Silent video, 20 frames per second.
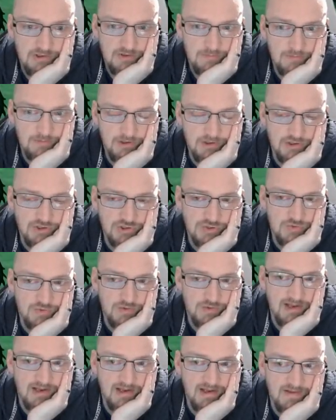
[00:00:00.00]
because you
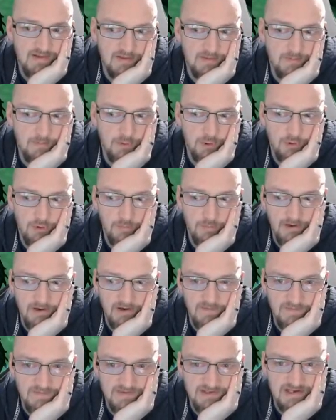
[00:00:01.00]
then get the block
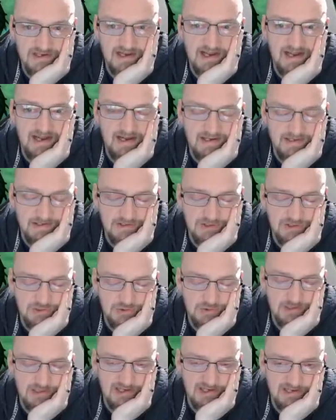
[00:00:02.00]
buffs and
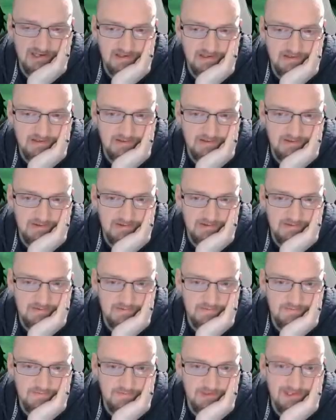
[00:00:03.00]
you get
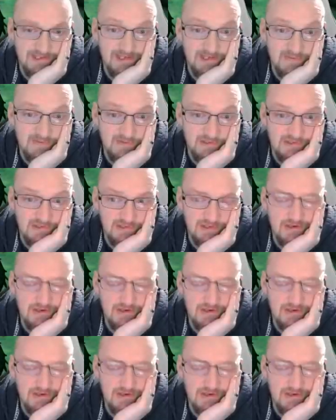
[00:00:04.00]
the decreased...